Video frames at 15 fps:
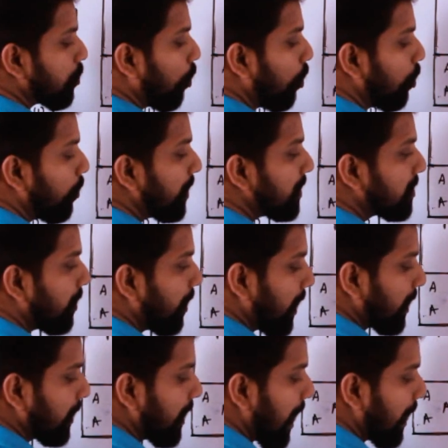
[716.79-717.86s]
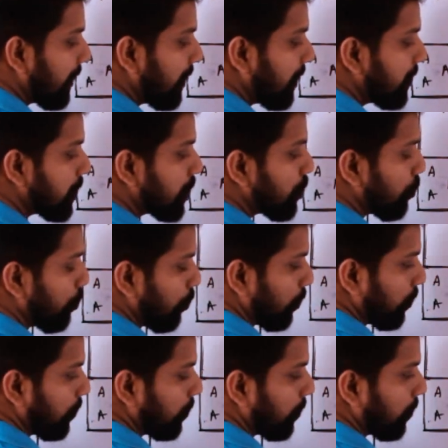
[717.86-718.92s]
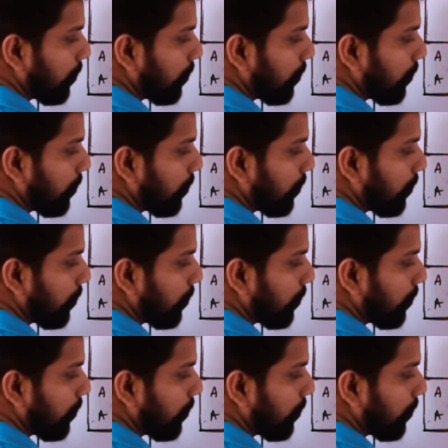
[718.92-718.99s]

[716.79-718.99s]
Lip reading: always greater than these two.